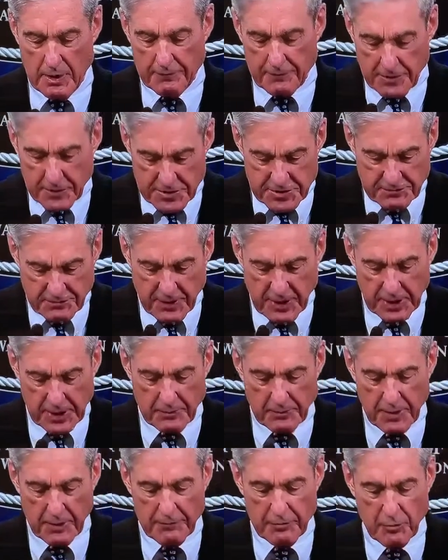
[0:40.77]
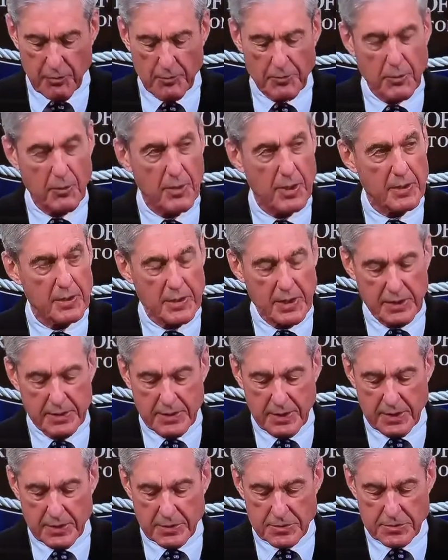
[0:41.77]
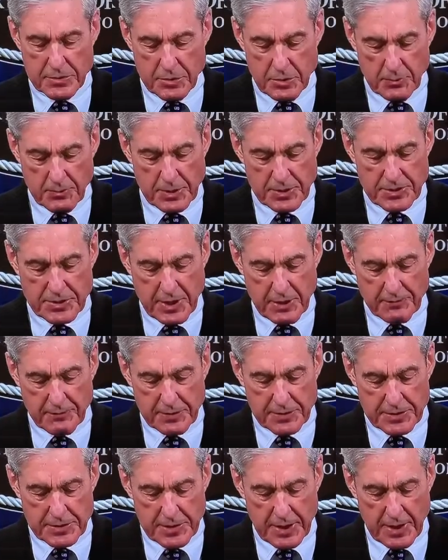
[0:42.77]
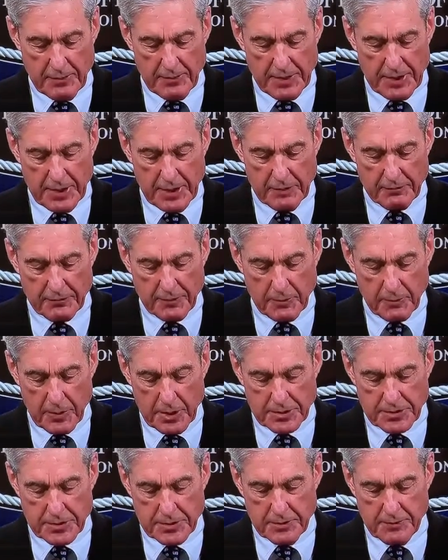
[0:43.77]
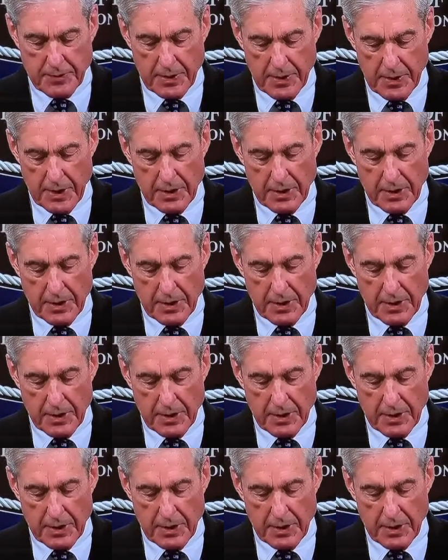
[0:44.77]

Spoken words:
The first volume of the report details numerous efforts emanating from Russia